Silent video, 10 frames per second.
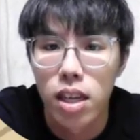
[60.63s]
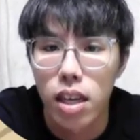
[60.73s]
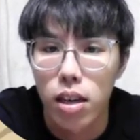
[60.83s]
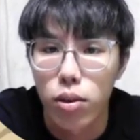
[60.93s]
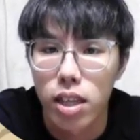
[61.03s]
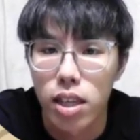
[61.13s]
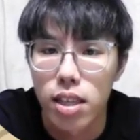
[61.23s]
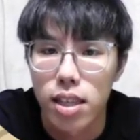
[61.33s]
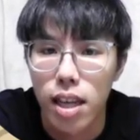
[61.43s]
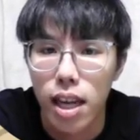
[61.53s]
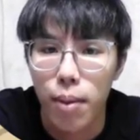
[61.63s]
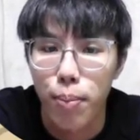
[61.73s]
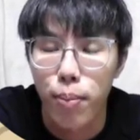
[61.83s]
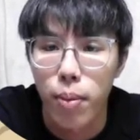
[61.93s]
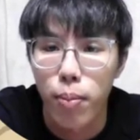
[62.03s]
including the design and
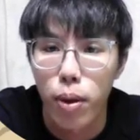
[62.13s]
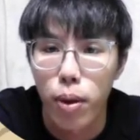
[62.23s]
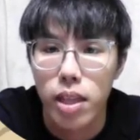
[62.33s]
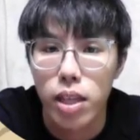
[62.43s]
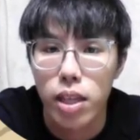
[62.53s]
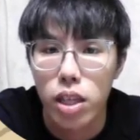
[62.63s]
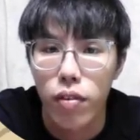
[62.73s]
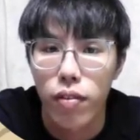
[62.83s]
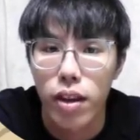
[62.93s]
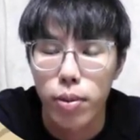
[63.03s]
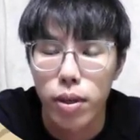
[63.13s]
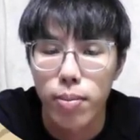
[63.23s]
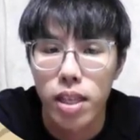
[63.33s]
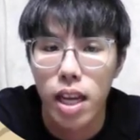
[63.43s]
implementation of experiment